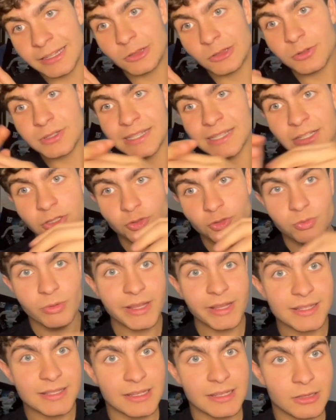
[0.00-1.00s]
it looks at
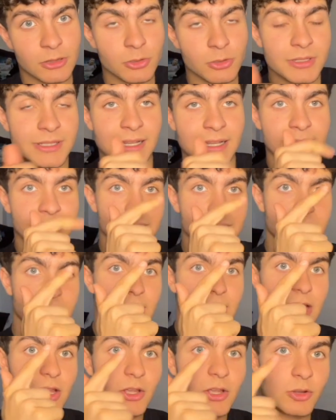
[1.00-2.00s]
trends, it looks at
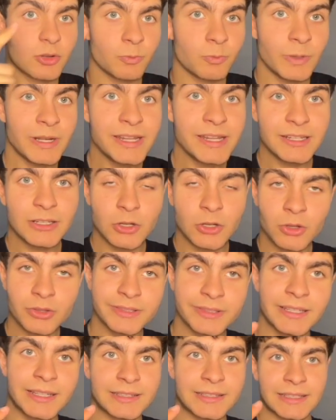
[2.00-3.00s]
winning
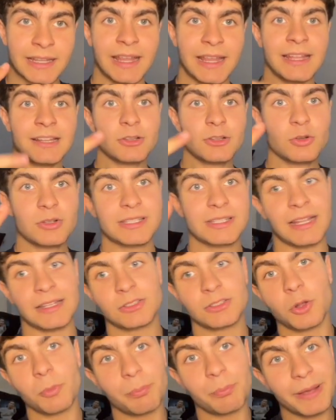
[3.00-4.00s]
content, and looks
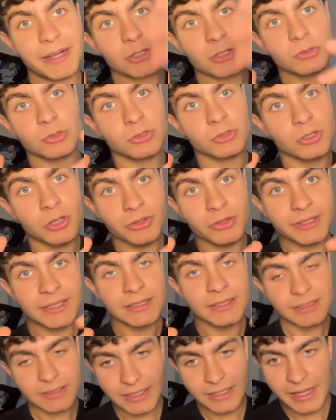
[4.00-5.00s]
at competitor
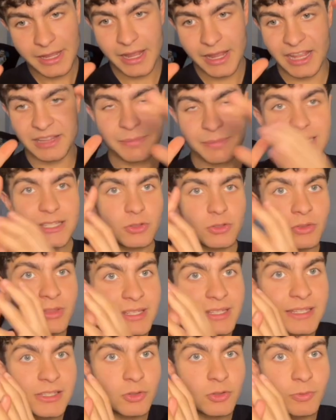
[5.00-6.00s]
content. And based
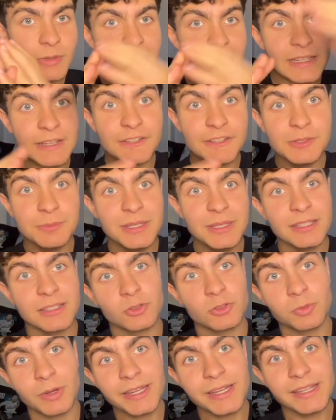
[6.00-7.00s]
on these three, gives
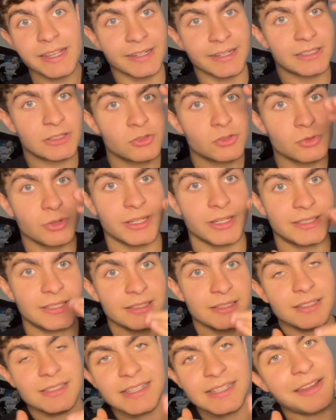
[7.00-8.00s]
me 20 new
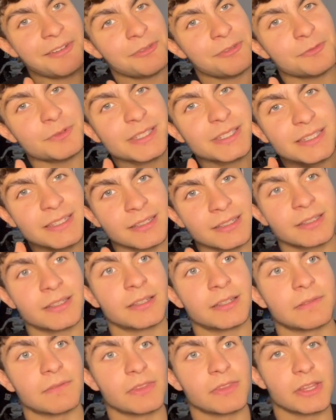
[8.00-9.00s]
ideas every single
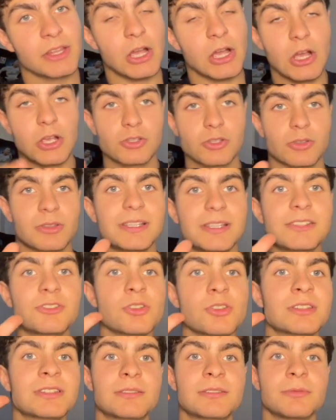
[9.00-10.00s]
day. So this
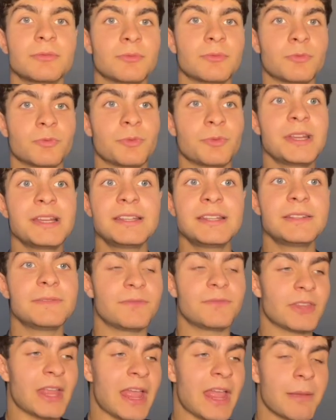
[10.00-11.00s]
just really
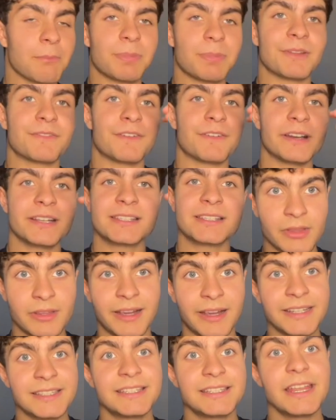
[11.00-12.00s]
amplifies
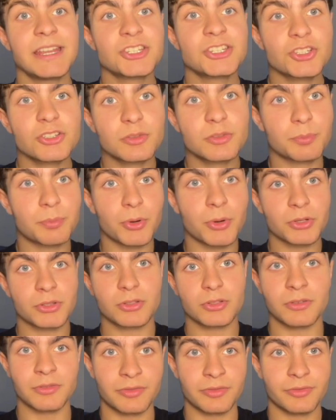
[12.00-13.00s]
the ideation
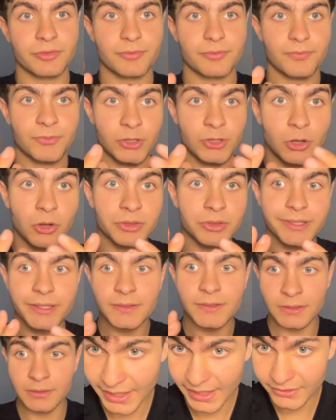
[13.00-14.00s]
part of
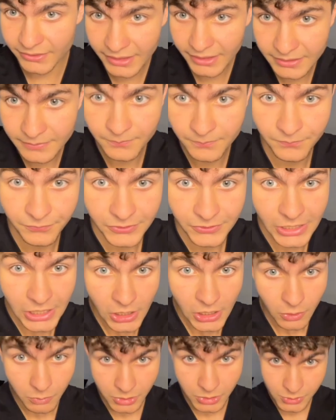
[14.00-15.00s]
content. And then
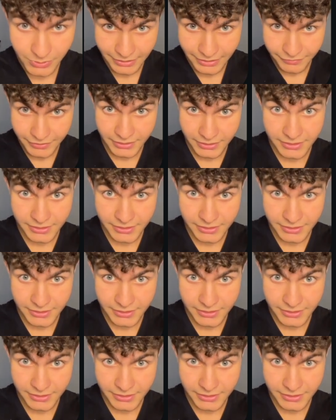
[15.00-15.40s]
once we have an